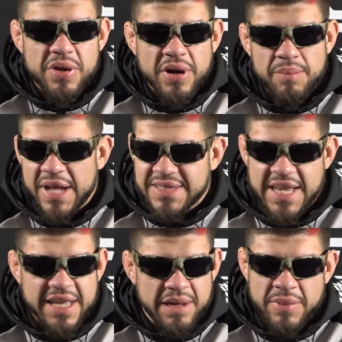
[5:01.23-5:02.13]
You know, I'm not
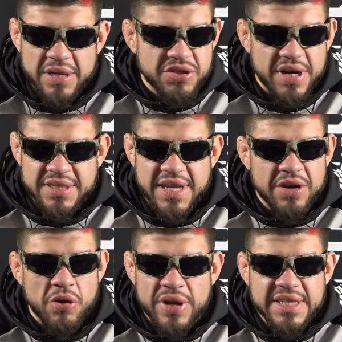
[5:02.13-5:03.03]
trying to
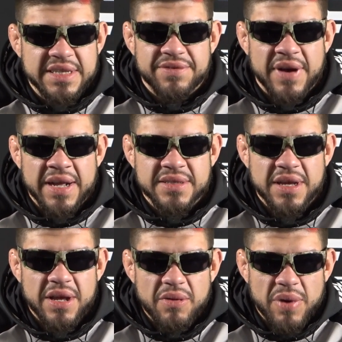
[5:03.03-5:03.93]
take no easy fights,
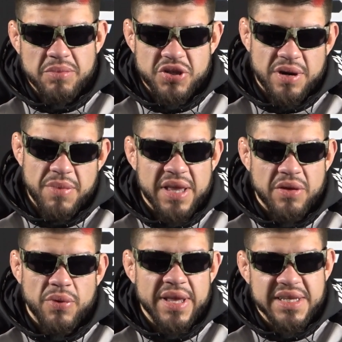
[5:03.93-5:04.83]
but I'm trying to make
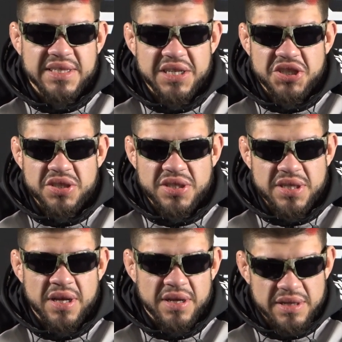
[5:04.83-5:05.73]
the right decisions
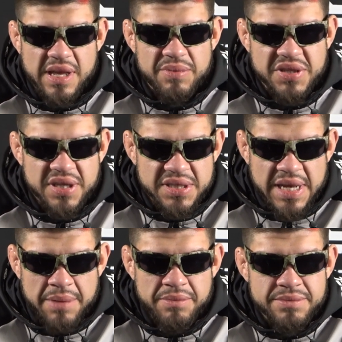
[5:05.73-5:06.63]
to get me to the
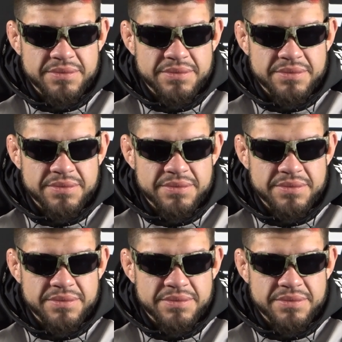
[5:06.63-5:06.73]
top.